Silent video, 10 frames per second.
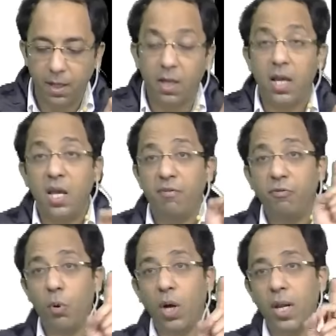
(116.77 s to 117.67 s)
If
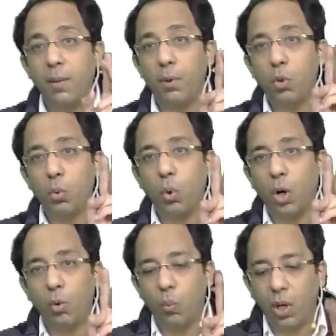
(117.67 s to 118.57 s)
you are able to rule out
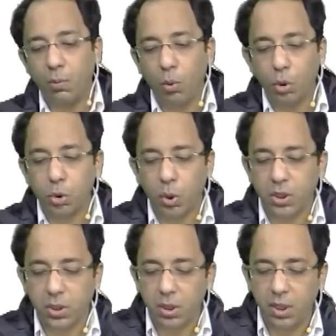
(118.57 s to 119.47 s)
one more
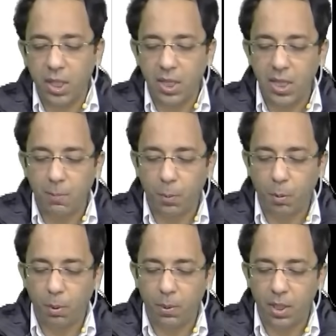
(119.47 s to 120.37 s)
choice, then the
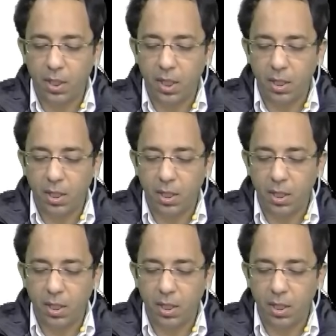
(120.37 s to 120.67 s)
probability,